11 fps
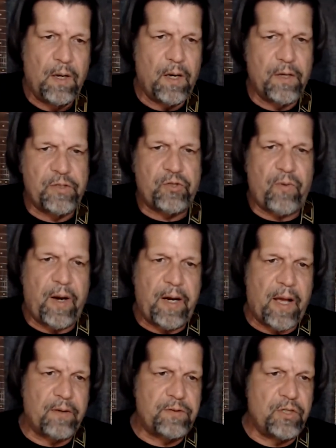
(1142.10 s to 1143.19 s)
straight
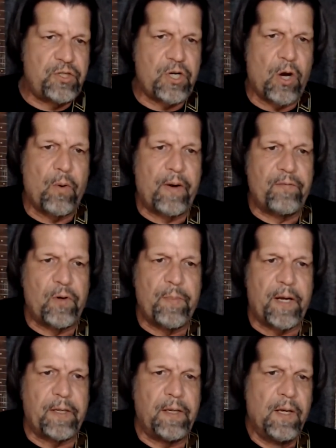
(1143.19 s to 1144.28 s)
out to show
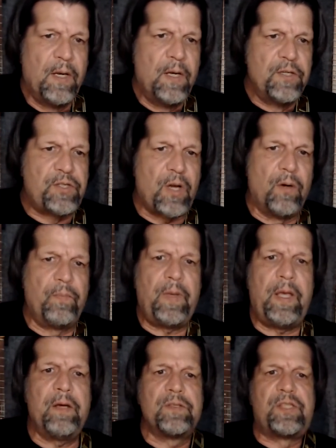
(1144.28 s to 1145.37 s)
everybody. So
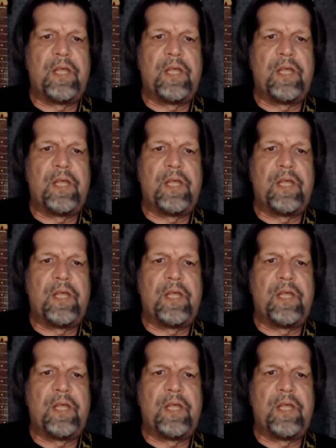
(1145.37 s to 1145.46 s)
here's the